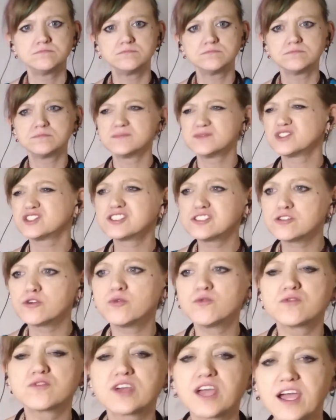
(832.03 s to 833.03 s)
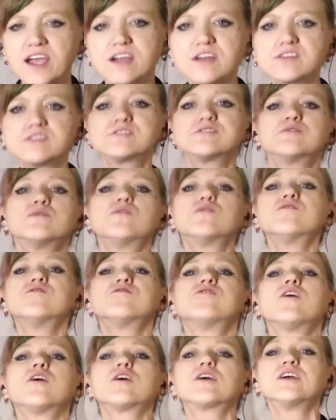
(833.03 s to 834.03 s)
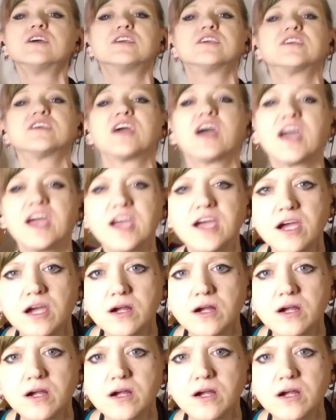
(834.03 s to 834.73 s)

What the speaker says: She don't care. She don't fucking care.